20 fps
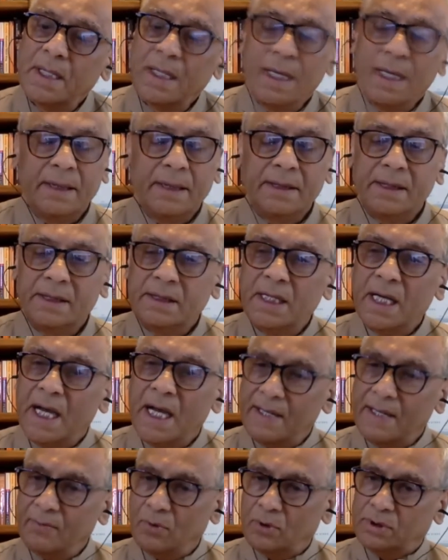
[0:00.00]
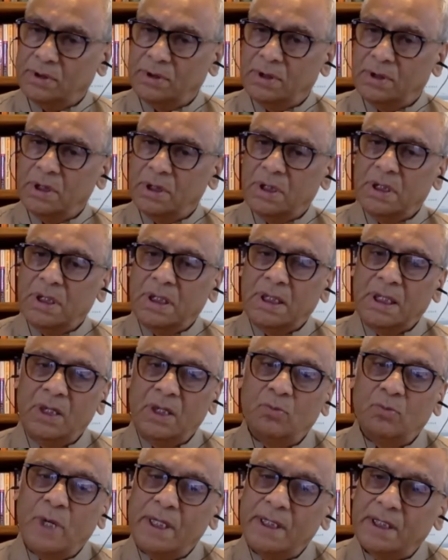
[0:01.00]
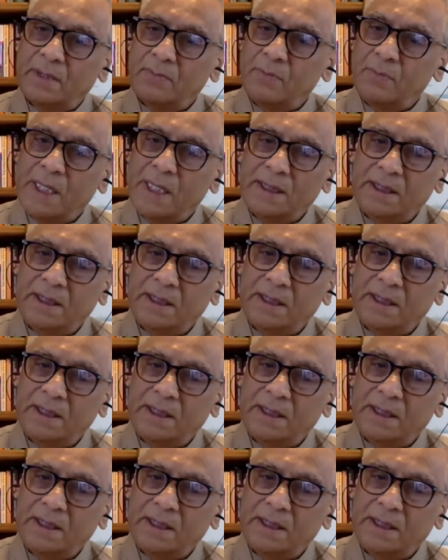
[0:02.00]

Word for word: and this guy was invited by